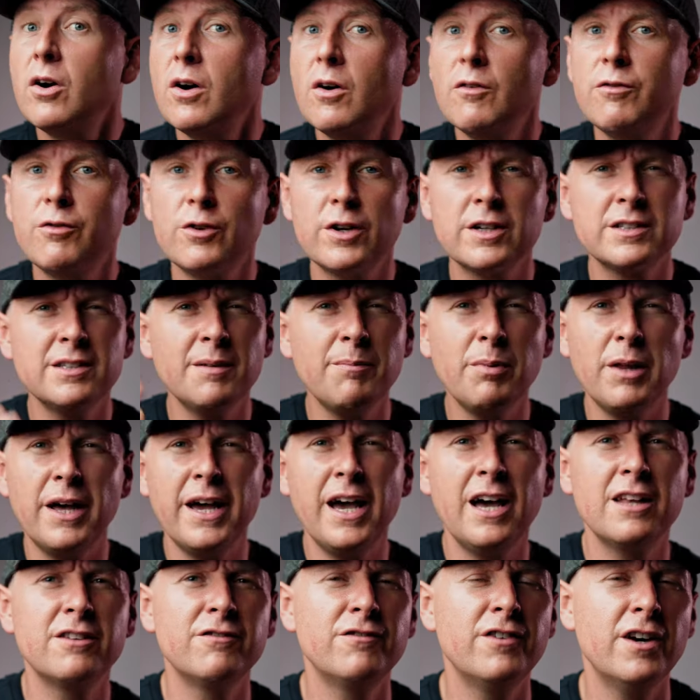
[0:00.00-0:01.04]
For example, I
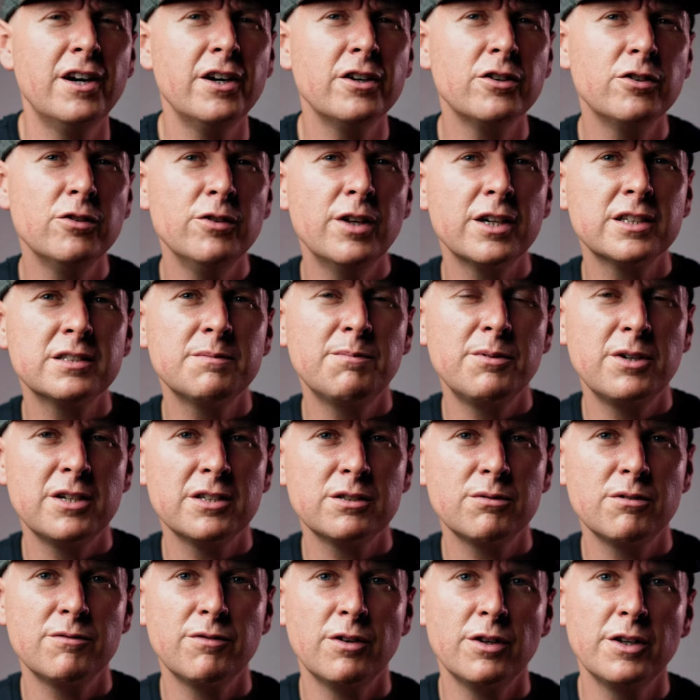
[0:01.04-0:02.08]
had very good
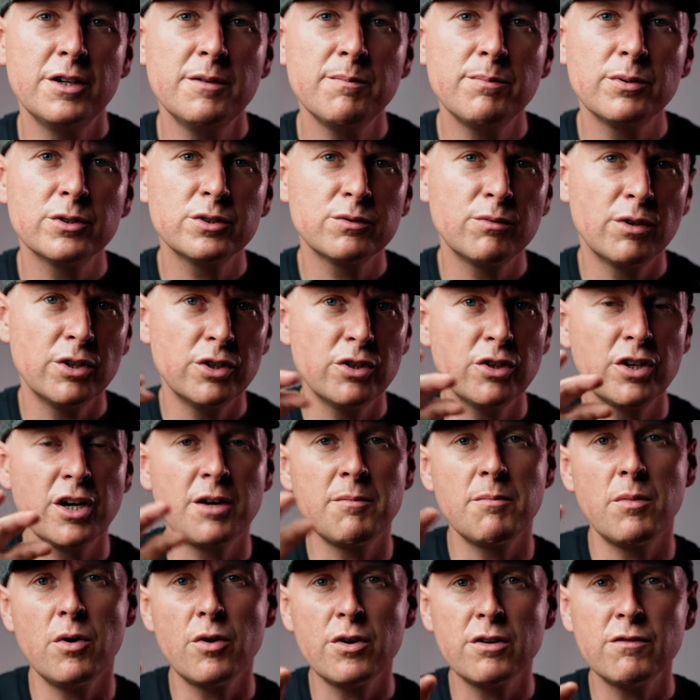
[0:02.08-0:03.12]
experience with Olympus, where you
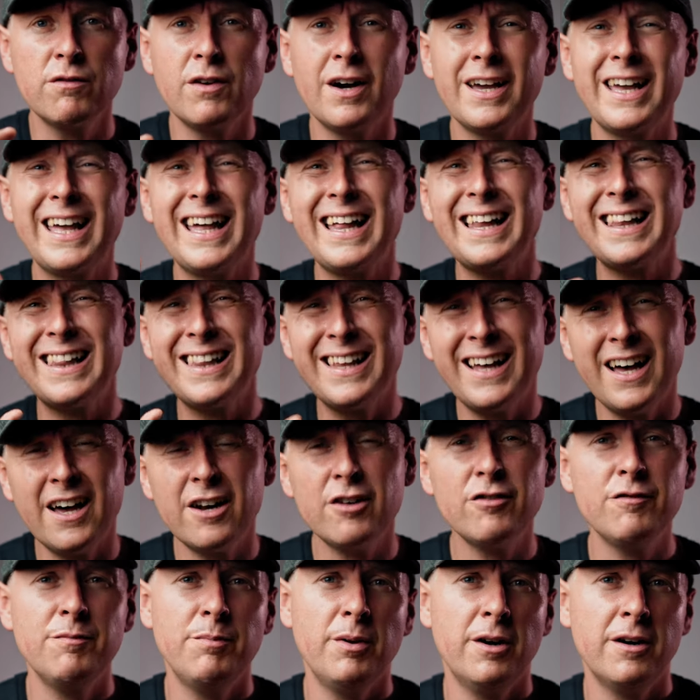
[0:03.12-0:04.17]
can modify a lot
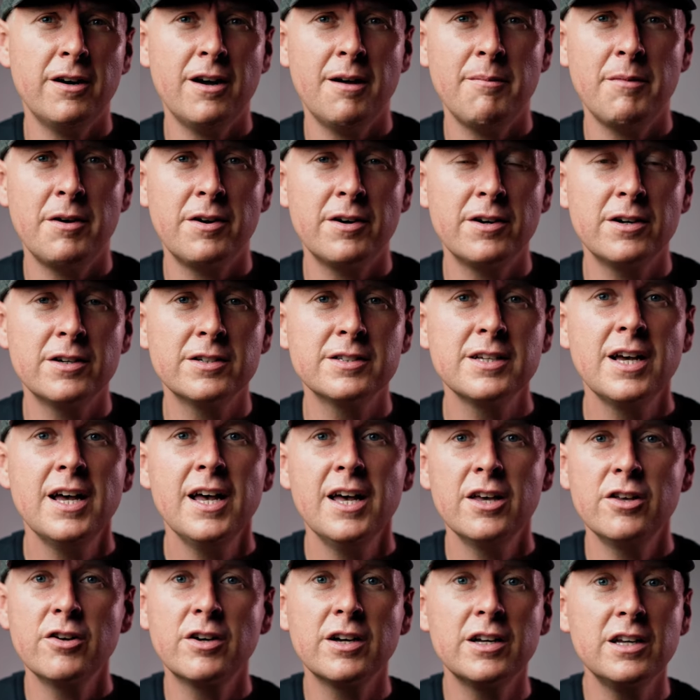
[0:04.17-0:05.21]
of parameters.
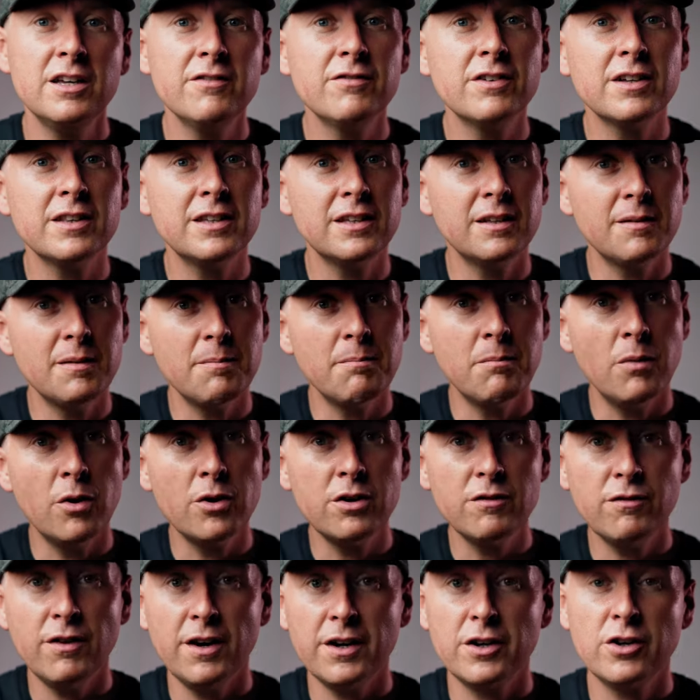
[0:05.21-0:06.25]
You can even
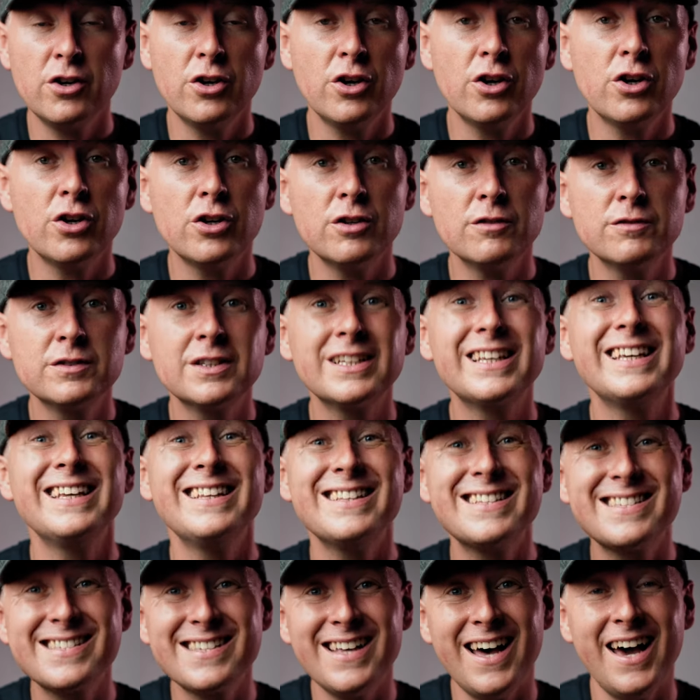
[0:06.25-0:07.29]
modify curves
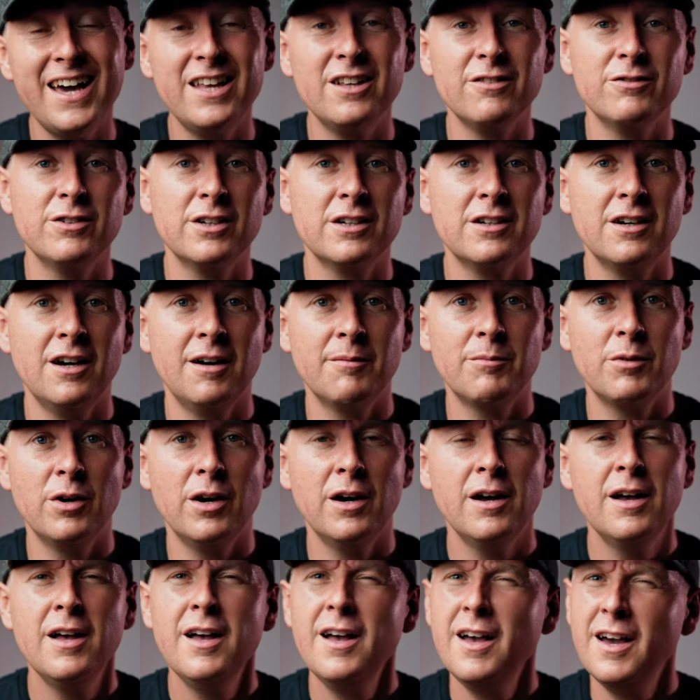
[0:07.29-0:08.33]
inside of the
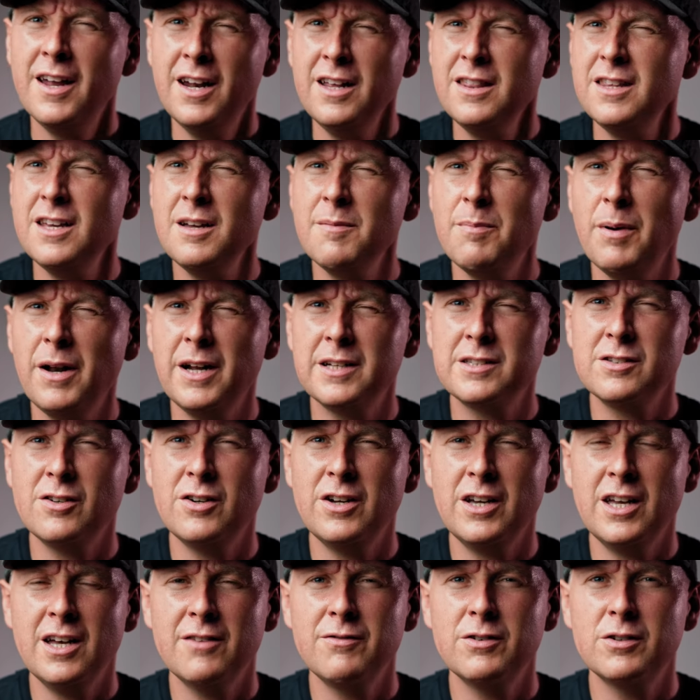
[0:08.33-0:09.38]
camera. And I think
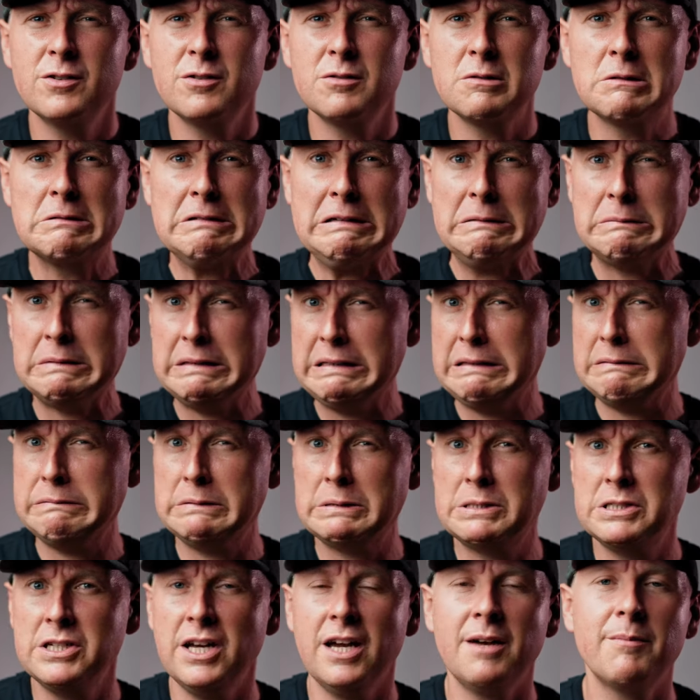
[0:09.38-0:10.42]
Panasonic have it too. I would have
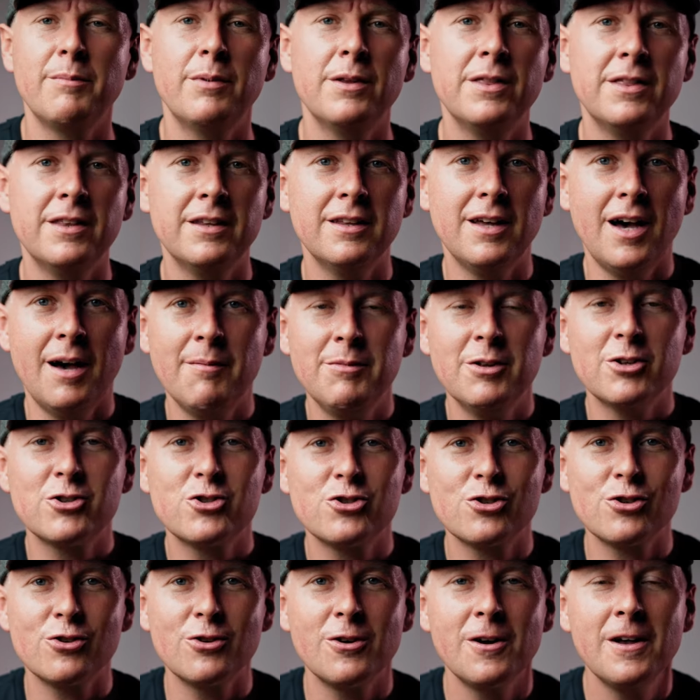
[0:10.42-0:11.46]
to check, but I'm not
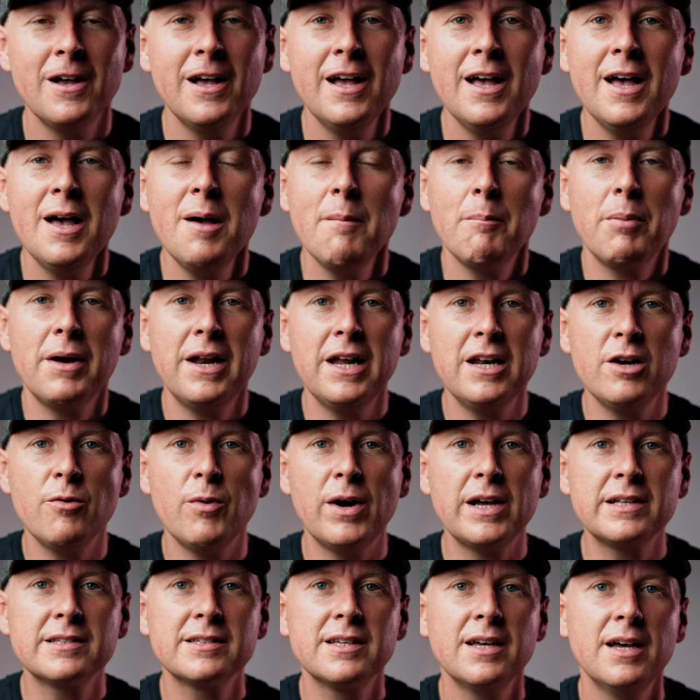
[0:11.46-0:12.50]
sure. But
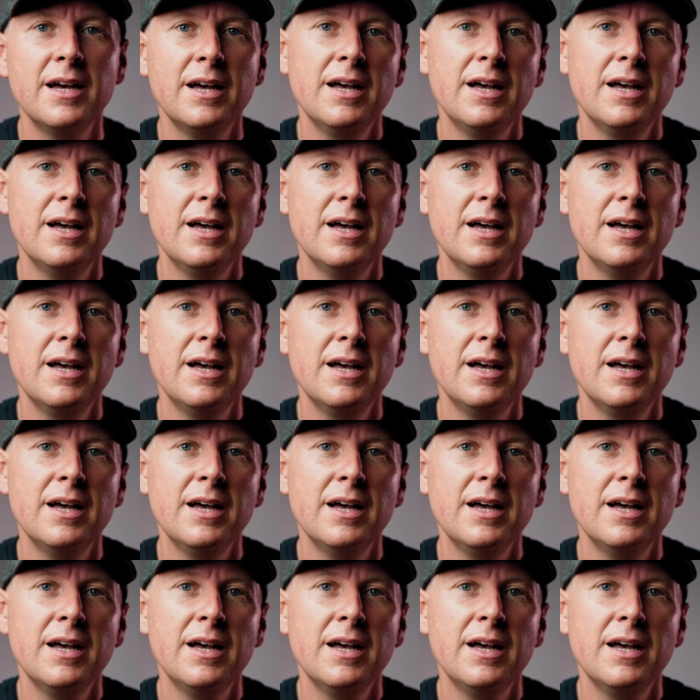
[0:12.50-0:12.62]
anyways,